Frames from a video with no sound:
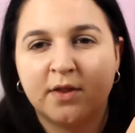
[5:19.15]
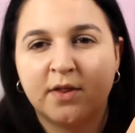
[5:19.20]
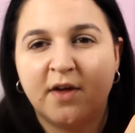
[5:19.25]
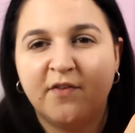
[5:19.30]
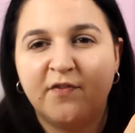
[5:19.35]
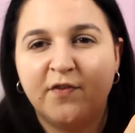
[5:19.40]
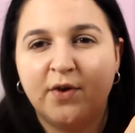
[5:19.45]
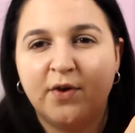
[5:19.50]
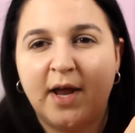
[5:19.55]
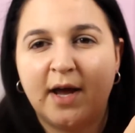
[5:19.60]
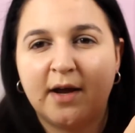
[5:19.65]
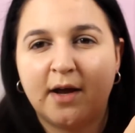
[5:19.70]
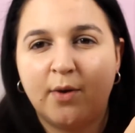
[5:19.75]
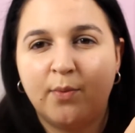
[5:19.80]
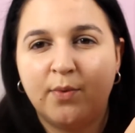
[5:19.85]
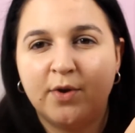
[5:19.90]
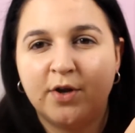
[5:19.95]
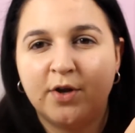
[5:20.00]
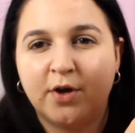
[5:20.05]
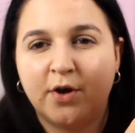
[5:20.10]
So I feel like
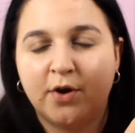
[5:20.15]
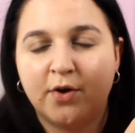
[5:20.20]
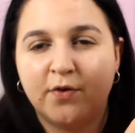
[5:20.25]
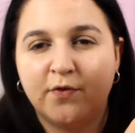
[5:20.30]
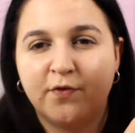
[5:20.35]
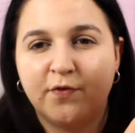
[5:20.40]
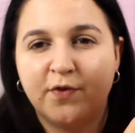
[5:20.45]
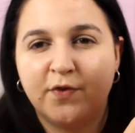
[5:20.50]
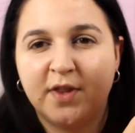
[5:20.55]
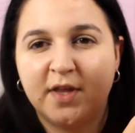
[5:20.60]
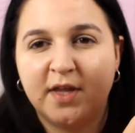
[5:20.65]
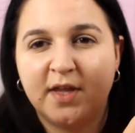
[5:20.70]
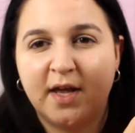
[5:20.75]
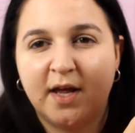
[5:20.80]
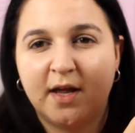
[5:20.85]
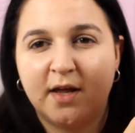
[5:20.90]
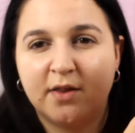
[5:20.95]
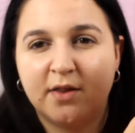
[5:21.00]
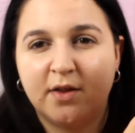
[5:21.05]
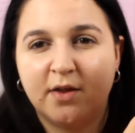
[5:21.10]
I want to go for the,
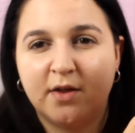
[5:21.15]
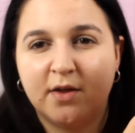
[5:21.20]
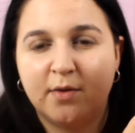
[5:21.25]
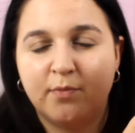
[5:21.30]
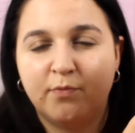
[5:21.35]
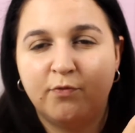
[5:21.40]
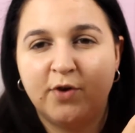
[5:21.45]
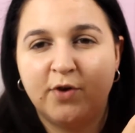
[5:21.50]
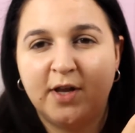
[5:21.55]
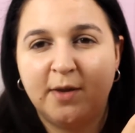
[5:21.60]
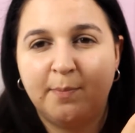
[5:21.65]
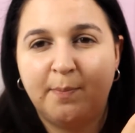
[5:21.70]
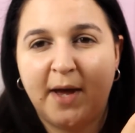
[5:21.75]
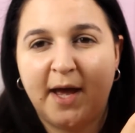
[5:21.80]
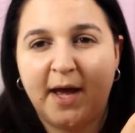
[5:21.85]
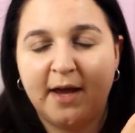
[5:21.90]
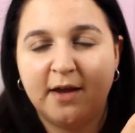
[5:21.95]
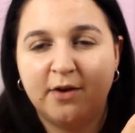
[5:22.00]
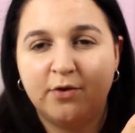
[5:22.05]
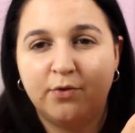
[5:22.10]
the really
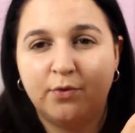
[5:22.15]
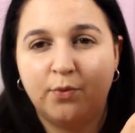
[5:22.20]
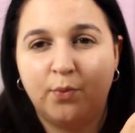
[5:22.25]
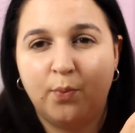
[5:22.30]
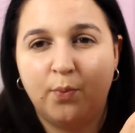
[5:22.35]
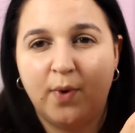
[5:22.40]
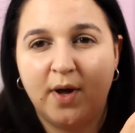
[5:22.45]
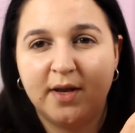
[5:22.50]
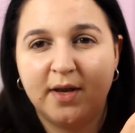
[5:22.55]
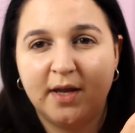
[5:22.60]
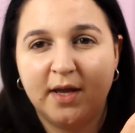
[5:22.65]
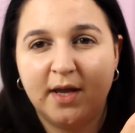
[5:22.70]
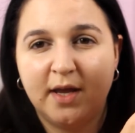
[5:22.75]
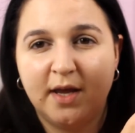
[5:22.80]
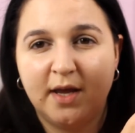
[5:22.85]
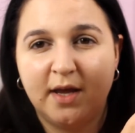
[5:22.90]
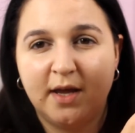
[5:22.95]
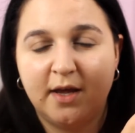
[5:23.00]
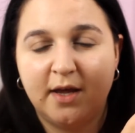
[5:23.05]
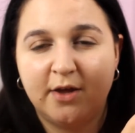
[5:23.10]
pale one
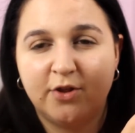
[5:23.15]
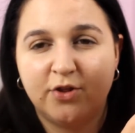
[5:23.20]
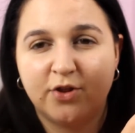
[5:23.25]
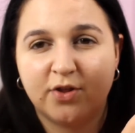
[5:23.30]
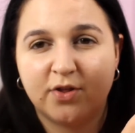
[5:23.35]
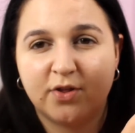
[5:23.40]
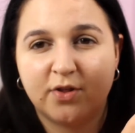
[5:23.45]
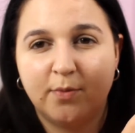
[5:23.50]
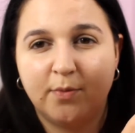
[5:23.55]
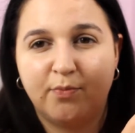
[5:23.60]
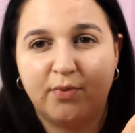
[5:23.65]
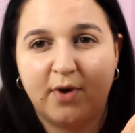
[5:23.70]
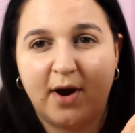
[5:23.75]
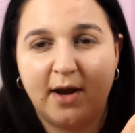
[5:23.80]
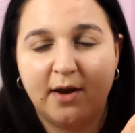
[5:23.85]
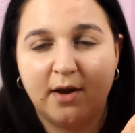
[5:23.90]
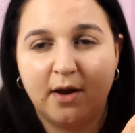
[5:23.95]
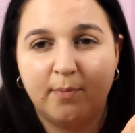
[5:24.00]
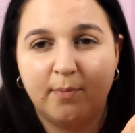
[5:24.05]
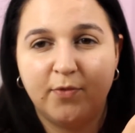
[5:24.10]
here just to
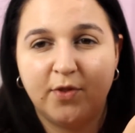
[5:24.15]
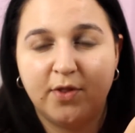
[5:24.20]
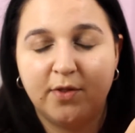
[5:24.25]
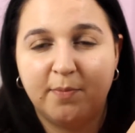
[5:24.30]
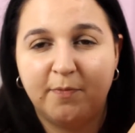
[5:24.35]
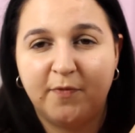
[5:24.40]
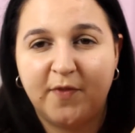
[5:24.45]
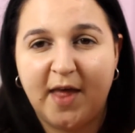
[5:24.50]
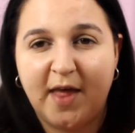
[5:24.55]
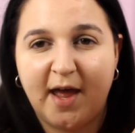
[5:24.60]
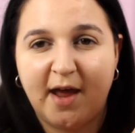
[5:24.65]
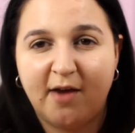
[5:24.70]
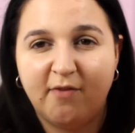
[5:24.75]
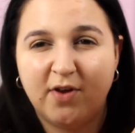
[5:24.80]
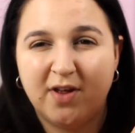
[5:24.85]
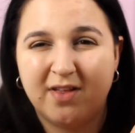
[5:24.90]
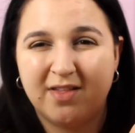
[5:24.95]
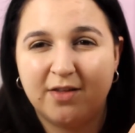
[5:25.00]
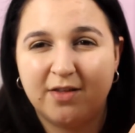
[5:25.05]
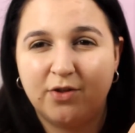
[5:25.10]
brighten up the
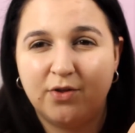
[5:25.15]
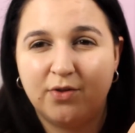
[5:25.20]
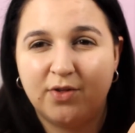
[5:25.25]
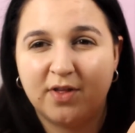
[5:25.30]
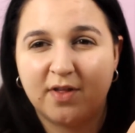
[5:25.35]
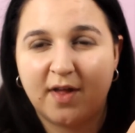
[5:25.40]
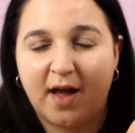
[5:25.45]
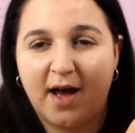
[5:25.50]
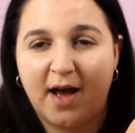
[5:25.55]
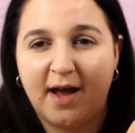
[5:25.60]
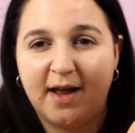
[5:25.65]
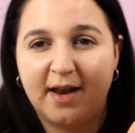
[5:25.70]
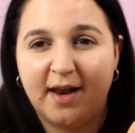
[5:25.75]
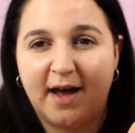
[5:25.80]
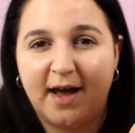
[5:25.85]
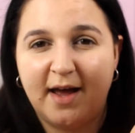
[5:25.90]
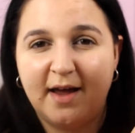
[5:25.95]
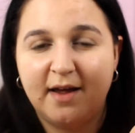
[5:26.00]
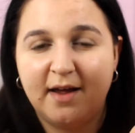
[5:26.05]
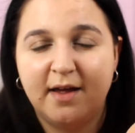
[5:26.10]
areas and use as a
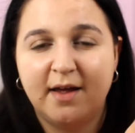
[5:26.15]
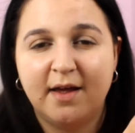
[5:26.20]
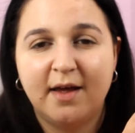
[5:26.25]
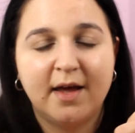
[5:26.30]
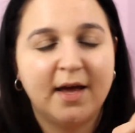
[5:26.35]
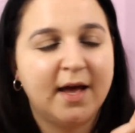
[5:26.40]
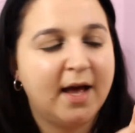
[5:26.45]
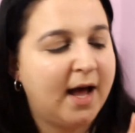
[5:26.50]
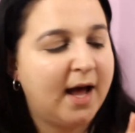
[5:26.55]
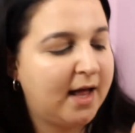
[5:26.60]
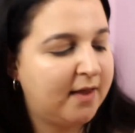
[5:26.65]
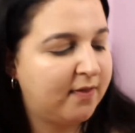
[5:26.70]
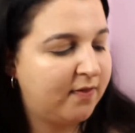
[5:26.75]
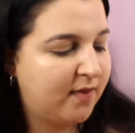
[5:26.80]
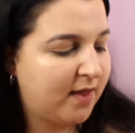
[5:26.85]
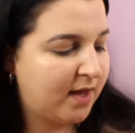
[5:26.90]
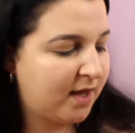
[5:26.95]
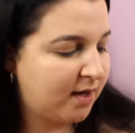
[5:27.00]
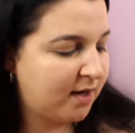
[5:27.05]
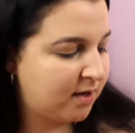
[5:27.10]
highlight.
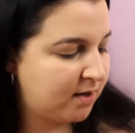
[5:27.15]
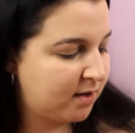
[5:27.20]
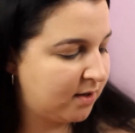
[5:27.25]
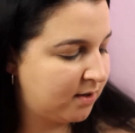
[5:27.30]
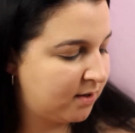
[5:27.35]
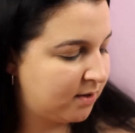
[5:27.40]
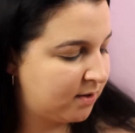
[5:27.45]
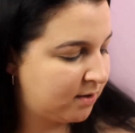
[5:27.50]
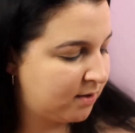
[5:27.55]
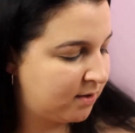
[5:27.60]
And then